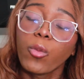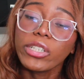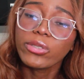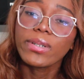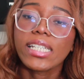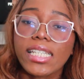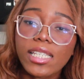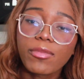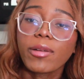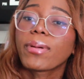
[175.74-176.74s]
which one
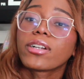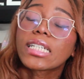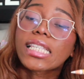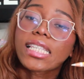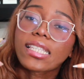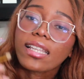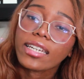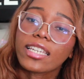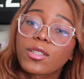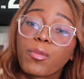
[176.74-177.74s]
is more
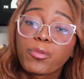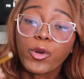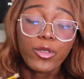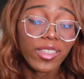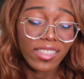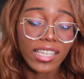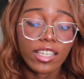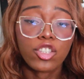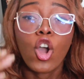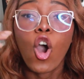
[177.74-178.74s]
precise? Both of
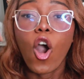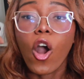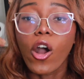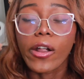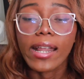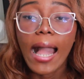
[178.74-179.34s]
these are